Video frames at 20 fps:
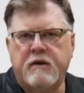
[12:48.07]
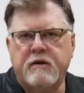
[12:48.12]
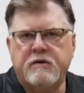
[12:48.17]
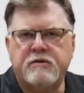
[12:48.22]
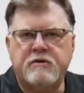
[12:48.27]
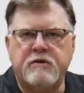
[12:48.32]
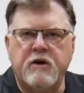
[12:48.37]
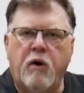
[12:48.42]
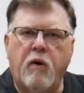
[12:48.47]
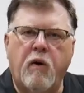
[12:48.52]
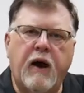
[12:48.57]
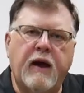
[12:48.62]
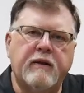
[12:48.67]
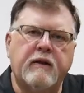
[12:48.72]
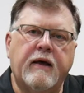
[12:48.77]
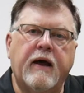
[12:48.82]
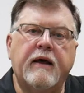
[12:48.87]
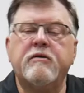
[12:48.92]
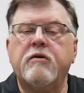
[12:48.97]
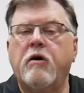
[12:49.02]
So I'd
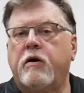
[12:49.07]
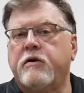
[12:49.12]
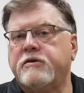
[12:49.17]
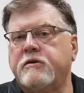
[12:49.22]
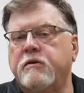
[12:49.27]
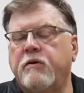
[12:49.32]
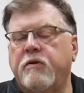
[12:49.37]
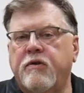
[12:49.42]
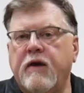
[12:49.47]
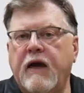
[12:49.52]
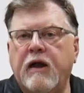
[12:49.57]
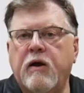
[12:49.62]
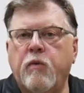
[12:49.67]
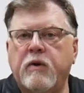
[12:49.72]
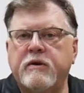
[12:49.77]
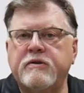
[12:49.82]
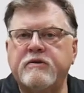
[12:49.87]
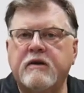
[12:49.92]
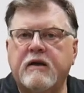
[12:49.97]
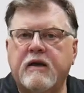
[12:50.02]
like to also thank,
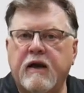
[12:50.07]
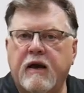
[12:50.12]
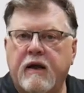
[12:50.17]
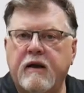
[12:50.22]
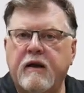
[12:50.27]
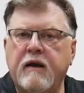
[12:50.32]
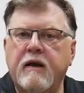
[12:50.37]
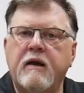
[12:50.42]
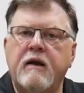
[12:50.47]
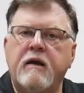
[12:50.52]
once again,